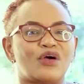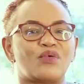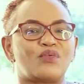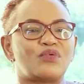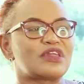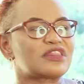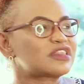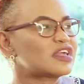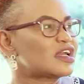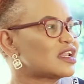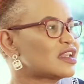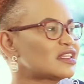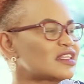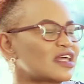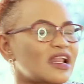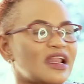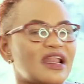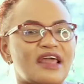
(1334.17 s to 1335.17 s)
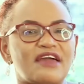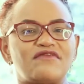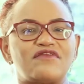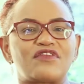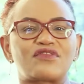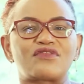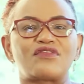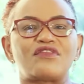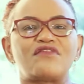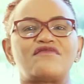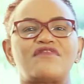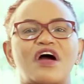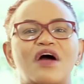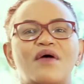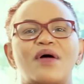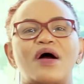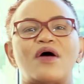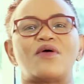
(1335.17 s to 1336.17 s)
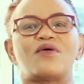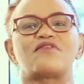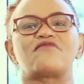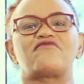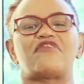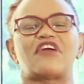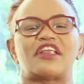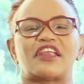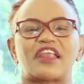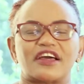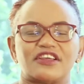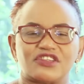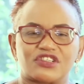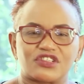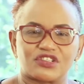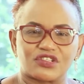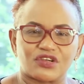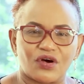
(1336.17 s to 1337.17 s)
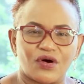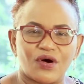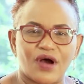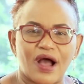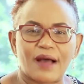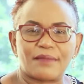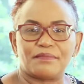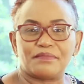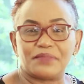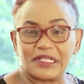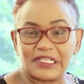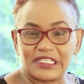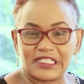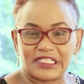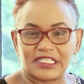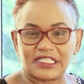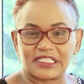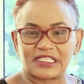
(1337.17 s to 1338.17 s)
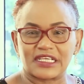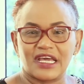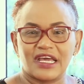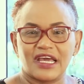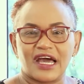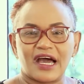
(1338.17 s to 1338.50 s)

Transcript: within the level of our own financial abilities.